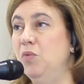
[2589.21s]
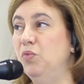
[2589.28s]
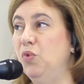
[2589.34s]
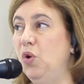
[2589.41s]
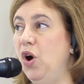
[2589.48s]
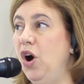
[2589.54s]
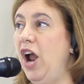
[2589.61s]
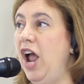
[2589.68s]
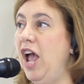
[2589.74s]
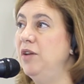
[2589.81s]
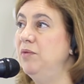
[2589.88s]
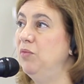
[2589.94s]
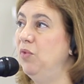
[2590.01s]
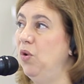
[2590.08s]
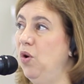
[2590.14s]
More
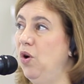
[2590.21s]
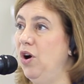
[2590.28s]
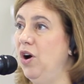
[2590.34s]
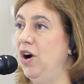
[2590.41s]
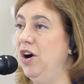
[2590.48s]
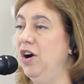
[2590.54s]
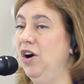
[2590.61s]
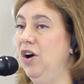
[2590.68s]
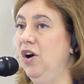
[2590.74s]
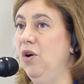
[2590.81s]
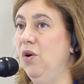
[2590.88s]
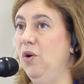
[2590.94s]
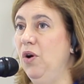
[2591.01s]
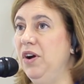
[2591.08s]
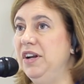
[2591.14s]
and more
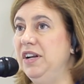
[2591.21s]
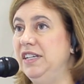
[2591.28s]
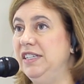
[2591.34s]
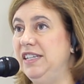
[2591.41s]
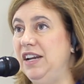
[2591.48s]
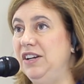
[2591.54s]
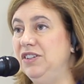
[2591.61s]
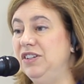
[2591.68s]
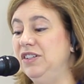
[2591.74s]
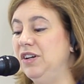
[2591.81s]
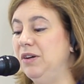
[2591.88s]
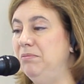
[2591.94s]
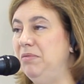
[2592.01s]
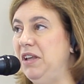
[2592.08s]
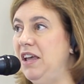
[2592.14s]

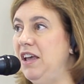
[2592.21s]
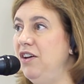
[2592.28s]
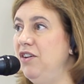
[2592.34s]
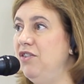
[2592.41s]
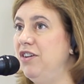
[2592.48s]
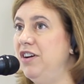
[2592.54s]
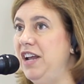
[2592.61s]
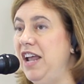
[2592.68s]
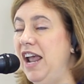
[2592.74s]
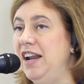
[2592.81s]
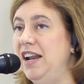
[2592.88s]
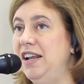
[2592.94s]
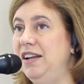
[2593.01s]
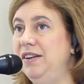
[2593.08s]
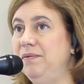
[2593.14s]
organizations are being
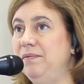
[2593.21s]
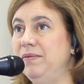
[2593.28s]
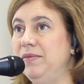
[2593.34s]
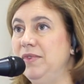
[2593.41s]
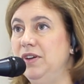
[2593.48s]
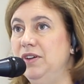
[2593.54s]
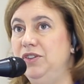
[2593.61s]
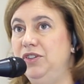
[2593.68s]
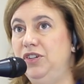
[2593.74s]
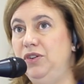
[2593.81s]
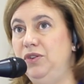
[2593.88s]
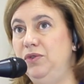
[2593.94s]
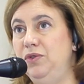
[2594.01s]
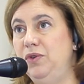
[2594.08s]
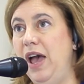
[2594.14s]
created
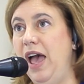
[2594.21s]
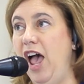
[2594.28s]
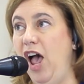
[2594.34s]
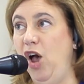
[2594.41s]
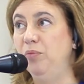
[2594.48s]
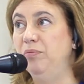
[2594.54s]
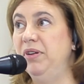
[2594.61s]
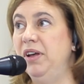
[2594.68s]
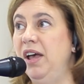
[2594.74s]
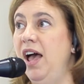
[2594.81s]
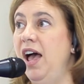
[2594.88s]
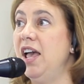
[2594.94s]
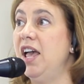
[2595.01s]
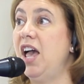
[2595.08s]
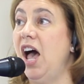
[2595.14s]
to help
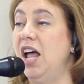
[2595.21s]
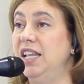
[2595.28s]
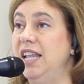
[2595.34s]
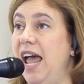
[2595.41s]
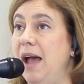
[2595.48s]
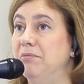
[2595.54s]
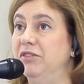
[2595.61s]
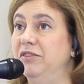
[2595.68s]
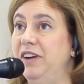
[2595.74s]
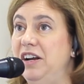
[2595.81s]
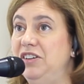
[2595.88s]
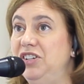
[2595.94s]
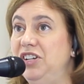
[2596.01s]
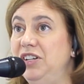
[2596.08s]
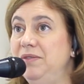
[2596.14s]

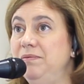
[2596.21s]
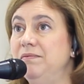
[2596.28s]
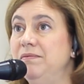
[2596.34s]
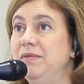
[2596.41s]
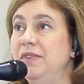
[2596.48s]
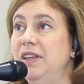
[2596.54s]
collaboration